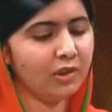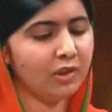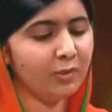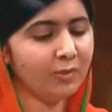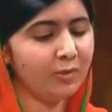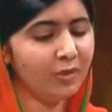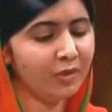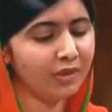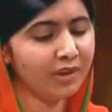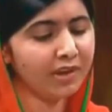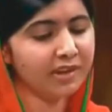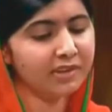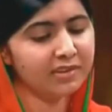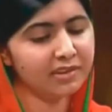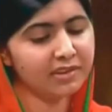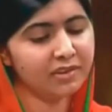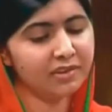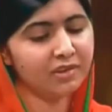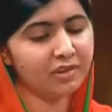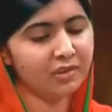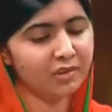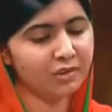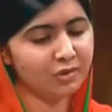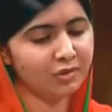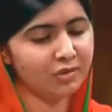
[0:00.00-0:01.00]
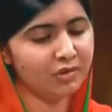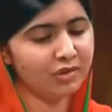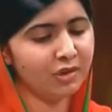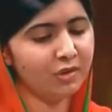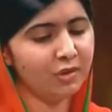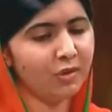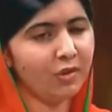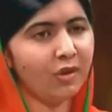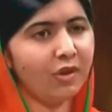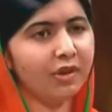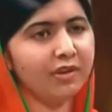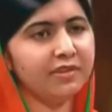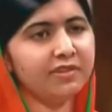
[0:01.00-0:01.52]
The Brookings Institution
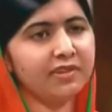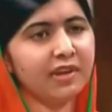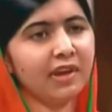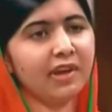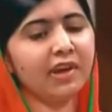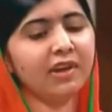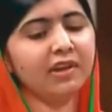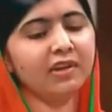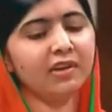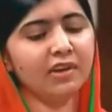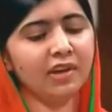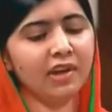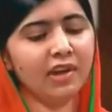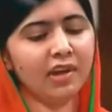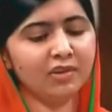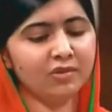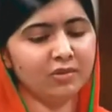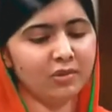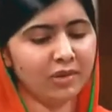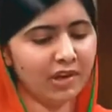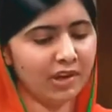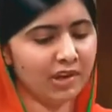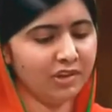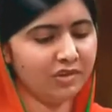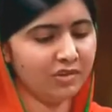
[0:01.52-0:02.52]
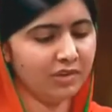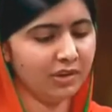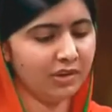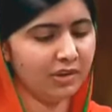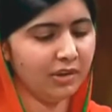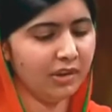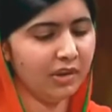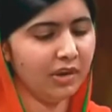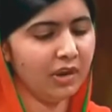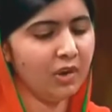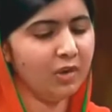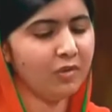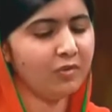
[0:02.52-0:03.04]
calls secondary education
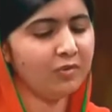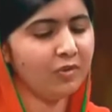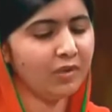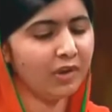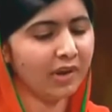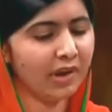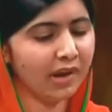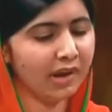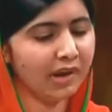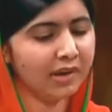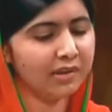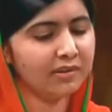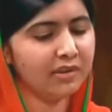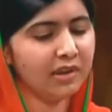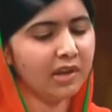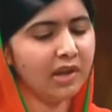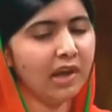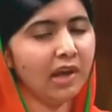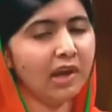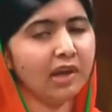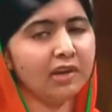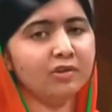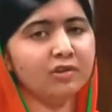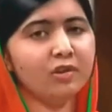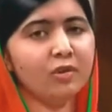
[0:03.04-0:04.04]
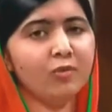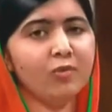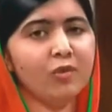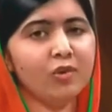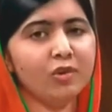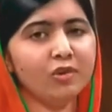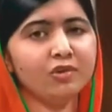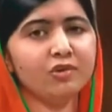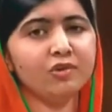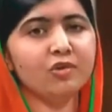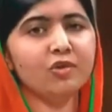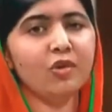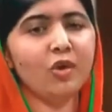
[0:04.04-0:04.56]
for girls as the
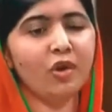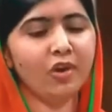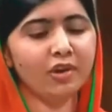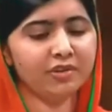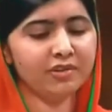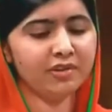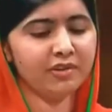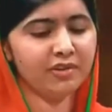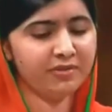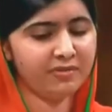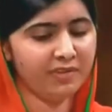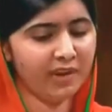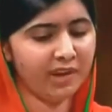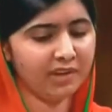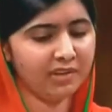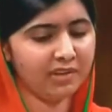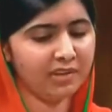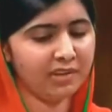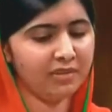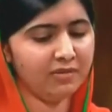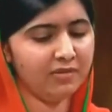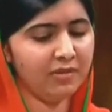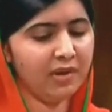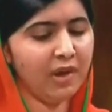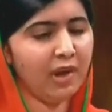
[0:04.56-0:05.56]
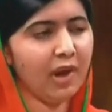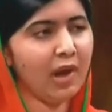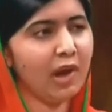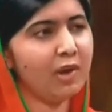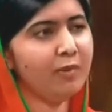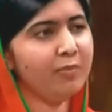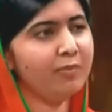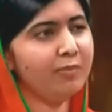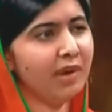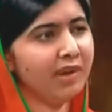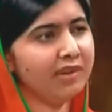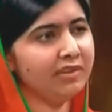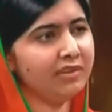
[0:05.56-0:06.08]
most cost-effective
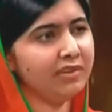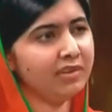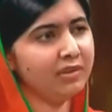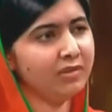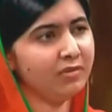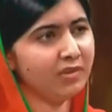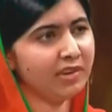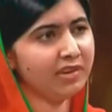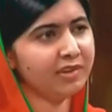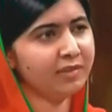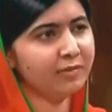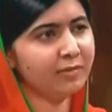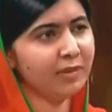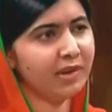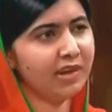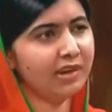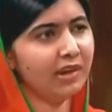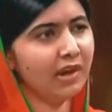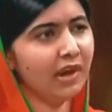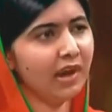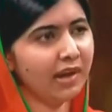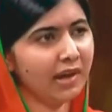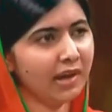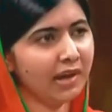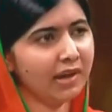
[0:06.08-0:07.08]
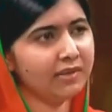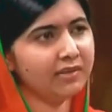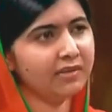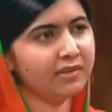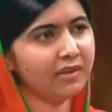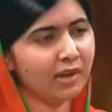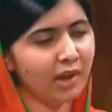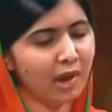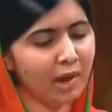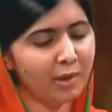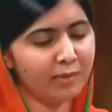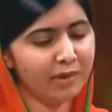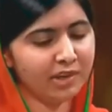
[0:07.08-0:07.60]
and best investment against
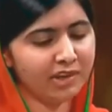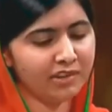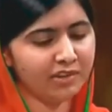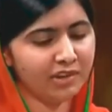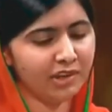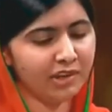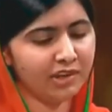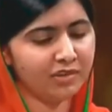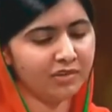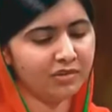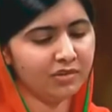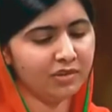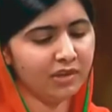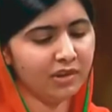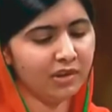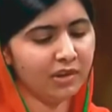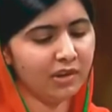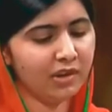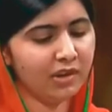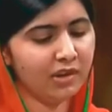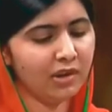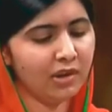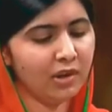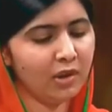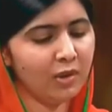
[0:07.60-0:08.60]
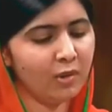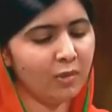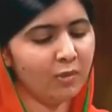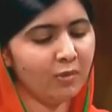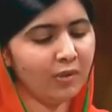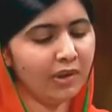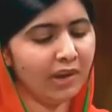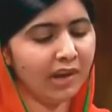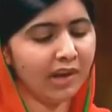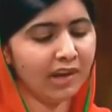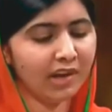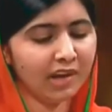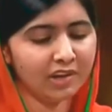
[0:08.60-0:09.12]
climate change.
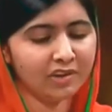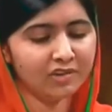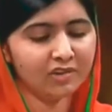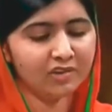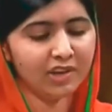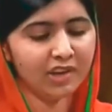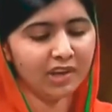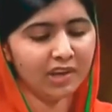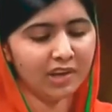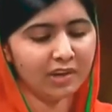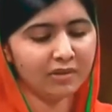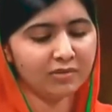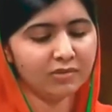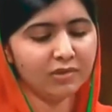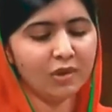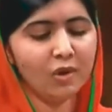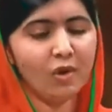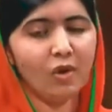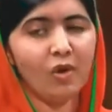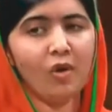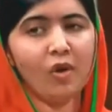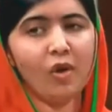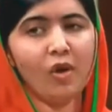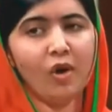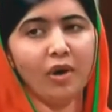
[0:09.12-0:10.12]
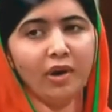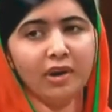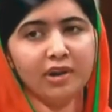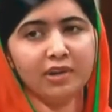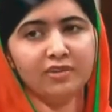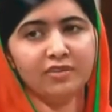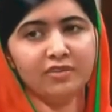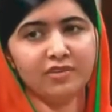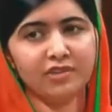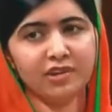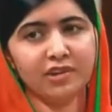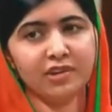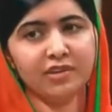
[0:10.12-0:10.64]
When a country gives all
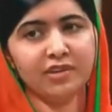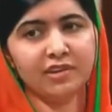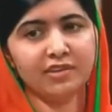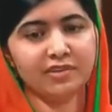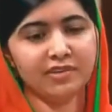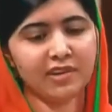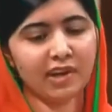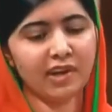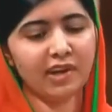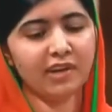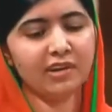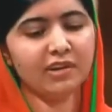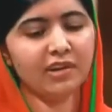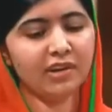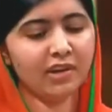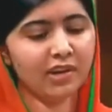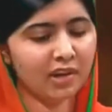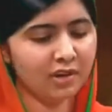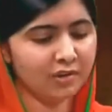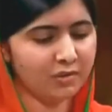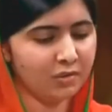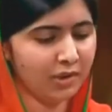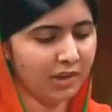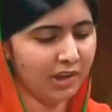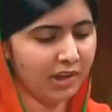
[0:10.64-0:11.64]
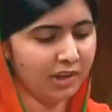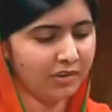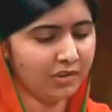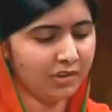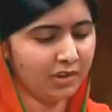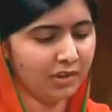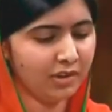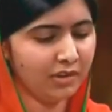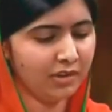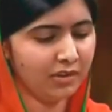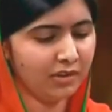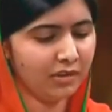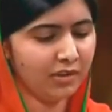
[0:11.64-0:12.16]
its children secondary
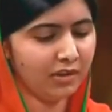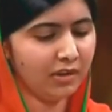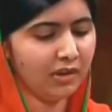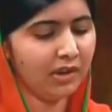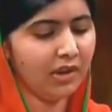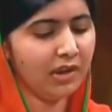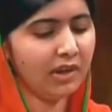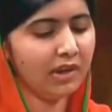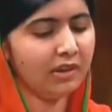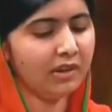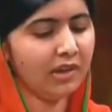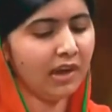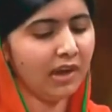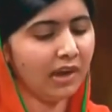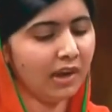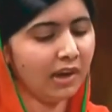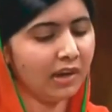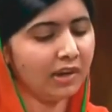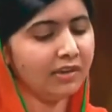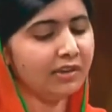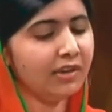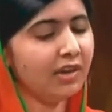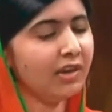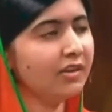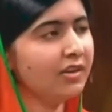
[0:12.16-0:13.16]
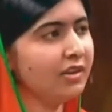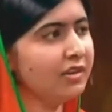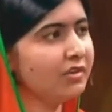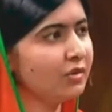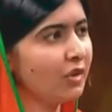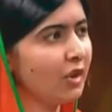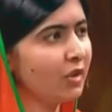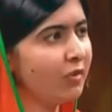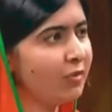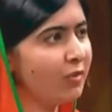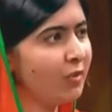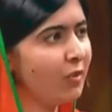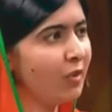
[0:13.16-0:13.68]
education, they cut their
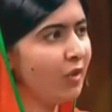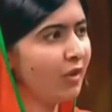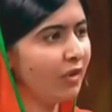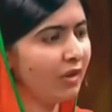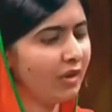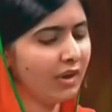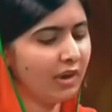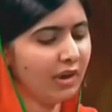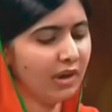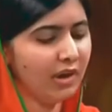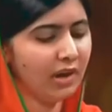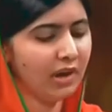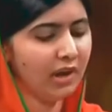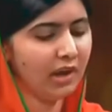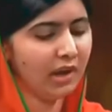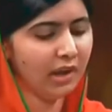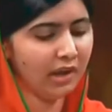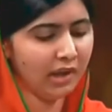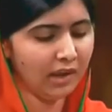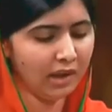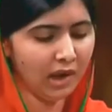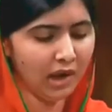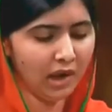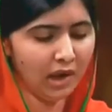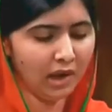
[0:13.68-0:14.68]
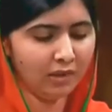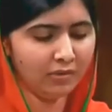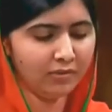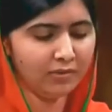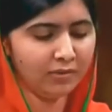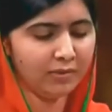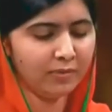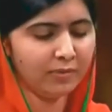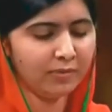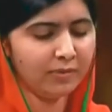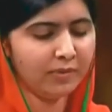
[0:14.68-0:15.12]
risk of war in half.